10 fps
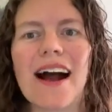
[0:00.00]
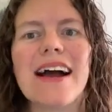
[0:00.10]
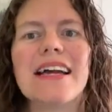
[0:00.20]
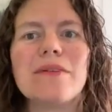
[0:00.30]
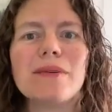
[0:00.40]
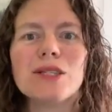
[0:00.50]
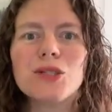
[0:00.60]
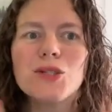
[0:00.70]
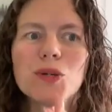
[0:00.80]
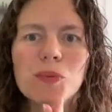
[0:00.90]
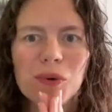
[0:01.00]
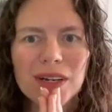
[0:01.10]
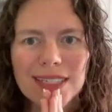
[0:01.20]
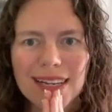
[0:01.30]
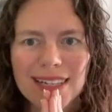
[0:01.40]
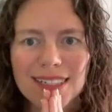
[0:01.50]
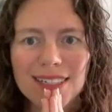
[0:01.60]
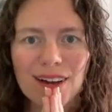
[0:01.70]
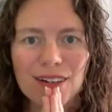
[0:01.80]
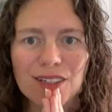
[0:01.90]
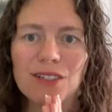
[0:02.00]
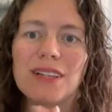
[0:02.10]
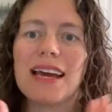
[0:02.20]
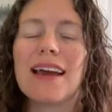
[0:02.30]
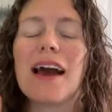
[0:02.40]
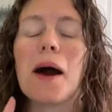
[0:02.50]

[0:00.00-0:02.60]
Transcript: I am super excited to talk to you today